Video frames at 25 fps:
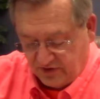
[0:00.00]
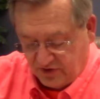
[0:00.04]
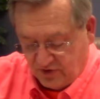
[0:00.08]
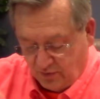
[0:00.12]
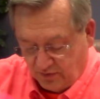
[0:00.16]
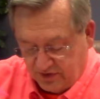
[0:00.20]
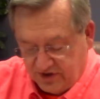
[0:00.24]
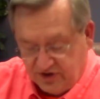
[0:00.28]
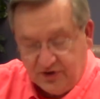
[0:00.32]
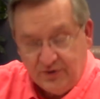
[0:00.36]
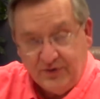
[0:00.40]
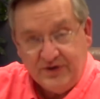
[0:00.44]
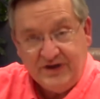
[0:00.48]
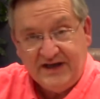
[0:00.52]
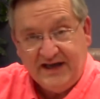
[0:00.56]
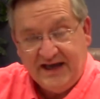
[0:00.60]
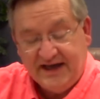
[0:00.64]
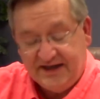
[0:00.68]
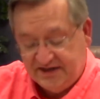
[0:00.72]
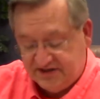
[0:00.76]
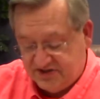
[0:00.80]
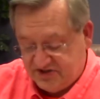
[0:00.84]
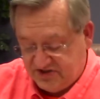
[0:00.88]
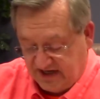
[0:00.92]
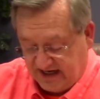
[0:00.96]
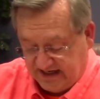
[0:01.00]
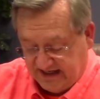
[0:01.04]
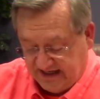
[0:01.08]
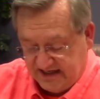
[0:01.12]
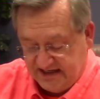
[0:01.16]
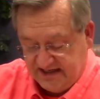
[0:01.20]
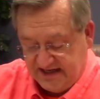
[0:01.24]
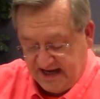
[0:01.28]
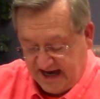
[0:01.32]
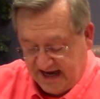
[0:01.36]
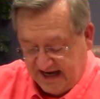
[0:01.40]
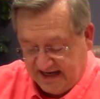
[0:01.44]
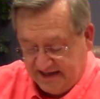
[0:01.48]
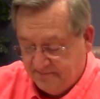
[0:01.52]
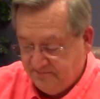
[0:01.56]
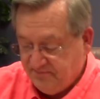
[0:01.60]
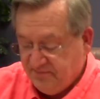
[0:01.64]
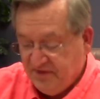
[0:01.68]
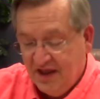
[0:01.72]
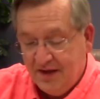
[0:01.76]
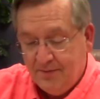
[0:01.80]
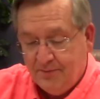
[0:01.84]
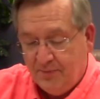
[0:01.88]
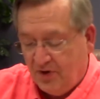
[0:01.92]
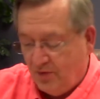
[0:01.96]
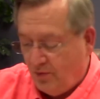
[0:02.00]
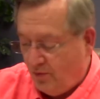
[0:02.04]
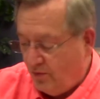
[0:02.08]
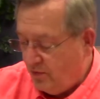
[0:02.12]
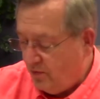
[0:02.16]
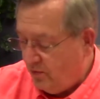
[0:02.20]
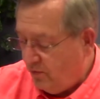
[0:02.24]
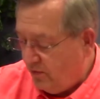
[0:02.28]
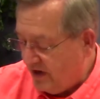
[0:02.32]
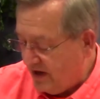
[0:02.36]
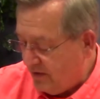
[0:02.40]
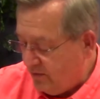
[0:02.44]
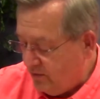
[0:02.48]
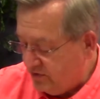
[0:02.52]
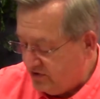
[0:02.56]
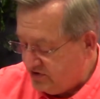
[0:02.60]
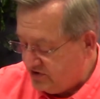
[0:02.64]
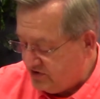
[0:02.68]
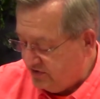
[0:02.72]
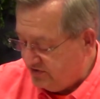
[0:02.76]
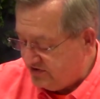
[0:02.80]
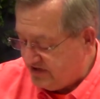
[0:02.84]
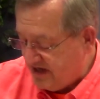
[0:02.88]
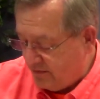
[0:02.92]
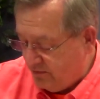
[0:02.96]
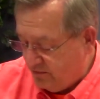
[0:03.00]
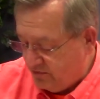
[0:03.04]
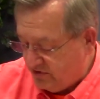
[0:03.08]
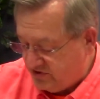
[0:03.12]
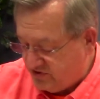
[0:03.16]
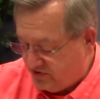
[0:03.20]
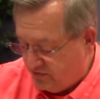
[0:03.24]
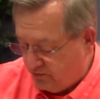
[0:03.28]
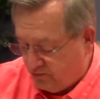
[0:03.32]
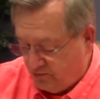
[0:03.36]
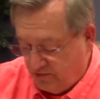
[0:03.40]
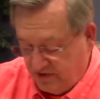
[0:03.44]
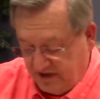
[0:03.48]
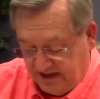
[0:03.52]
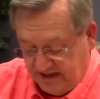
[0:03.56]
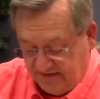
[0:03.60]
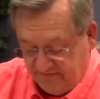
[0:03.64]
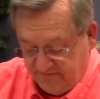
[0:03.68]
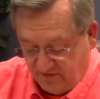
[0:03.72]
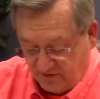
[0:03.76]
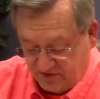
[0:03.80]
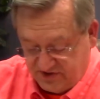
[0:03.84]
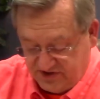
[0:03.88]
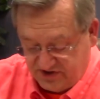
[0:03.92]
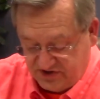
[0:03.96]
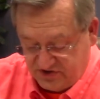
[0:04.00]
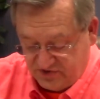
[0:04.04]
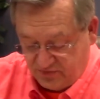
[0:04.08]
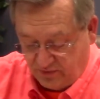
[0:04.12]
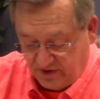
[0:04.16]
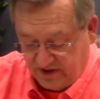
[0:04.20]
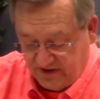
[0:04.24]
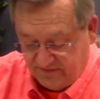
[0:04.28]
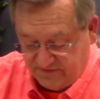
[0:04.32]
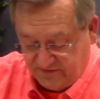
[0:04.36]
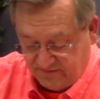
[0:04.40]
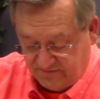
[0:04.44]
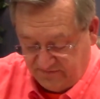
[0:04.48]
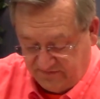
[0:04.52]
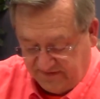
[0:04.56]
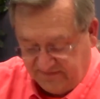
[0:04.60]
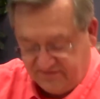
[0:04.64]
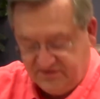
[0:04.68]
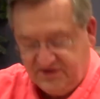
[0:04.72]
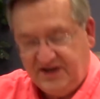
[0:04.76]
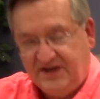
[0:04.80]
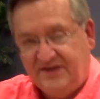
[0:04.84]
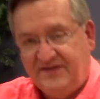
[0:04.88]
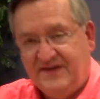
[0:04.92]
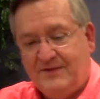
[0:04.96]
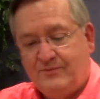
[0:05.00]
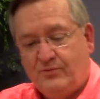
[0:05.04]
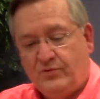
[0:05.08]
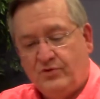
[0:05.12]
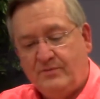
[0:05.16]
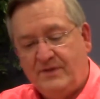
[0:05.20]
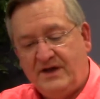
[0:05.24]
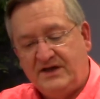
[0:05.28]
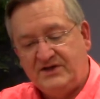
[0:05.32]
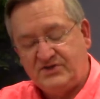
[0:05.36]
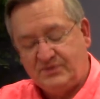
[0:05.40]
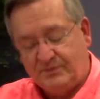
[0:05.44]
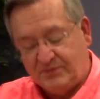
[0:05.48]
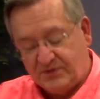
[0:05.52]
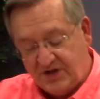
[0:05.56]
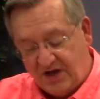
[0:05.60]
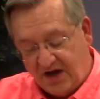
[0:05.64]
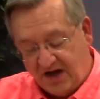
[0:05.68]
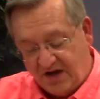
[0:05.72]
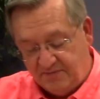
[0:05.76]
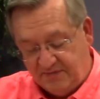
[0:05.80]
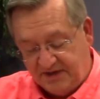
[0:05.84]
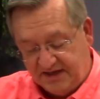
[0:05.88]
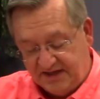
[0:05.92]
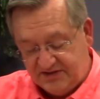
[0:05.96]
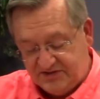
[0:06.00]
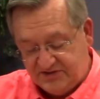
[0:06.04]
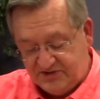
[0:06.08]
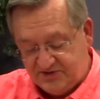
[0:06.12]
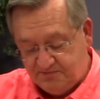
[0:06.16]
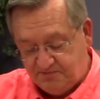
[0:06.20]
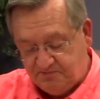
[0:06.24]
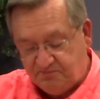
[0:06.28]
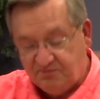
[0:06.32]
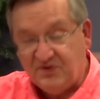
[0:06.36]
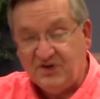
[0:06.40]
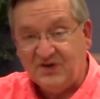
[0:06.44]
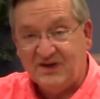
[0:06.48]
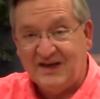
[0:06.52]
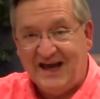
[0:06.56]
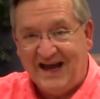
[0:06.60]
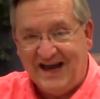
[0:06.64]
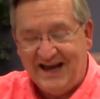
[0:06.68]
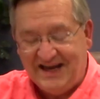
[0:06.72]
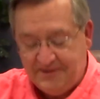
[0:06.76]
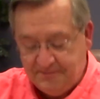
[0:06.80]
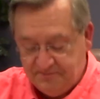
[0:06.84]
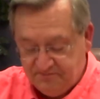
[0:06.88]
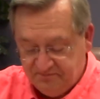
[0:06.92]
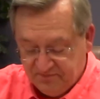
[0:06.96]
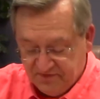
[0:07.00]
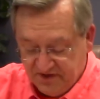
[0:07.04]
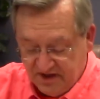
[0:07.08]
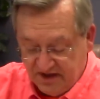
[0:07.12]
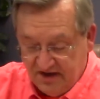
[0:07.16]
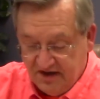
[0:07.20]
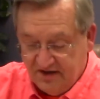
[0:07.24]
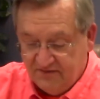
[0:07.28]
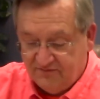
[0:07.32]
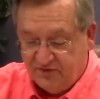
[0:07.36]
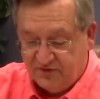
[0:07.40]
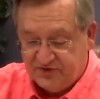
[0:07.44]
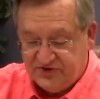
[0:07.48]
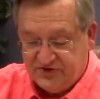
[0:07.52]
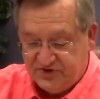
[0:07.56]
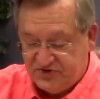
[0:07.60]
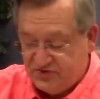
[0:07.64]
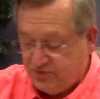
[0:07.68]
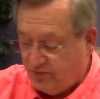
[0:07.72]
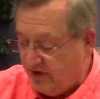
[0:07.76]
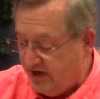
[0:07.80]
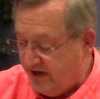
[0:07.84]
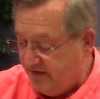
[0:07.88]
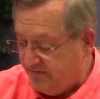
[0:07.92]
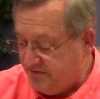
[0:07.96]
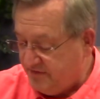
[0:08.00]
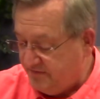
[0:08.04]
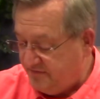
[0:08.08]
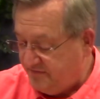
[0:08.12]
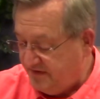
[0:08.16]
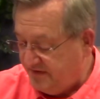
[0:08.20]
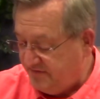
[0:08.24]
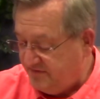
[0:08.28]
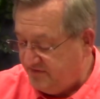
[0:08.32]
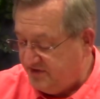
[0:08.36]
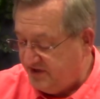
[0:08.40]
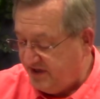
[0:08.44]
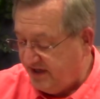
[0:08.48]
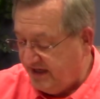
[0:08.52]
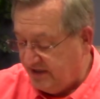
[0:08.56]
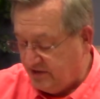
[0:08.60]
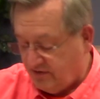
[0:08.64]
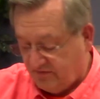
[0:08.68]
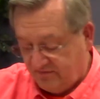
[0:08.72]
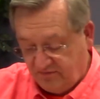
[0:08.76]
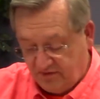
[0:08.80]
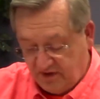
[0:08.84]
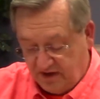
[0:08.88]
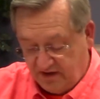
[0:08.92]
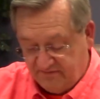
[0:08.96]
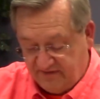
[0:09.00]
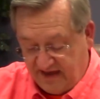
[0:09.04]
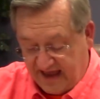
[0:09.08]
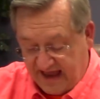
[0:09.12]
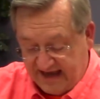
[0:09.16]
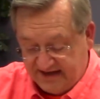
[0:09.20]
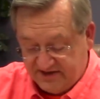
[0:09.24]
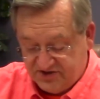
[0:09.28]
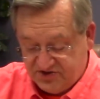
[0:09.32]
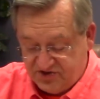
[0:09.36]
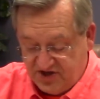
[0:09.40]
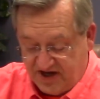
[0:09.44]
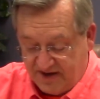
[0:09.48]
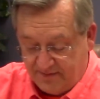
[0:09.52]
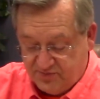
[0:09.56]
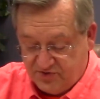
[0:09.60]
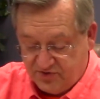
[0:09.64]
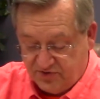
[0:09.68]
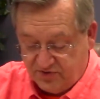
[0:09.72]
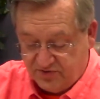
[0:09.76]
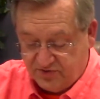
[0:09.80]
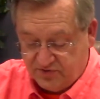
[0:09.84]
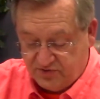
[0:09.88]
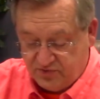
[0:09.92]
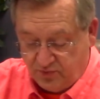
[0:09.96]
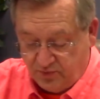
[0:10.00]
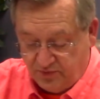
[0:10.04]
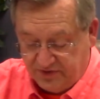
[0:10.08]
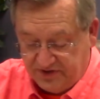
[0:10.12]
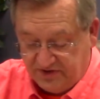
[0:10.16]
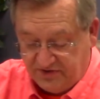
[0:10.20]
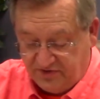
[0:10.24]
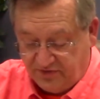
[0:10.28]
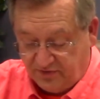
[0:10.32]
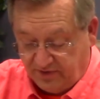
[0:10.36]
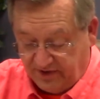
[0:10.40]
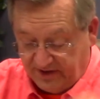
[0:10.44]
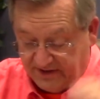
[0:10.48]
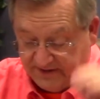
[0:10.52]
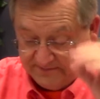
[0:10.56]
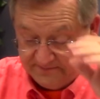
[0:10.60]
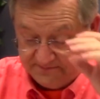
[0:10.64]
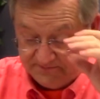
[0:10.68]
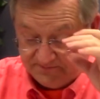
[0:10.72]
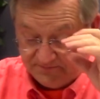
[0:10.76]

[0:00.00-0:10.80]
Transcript: going to do it again a second day. But what I want us to do is I want us to read verses 12 to 15. Then I want to make some comments. Okay, verses 12 to 15 of, of Acts chapter 23.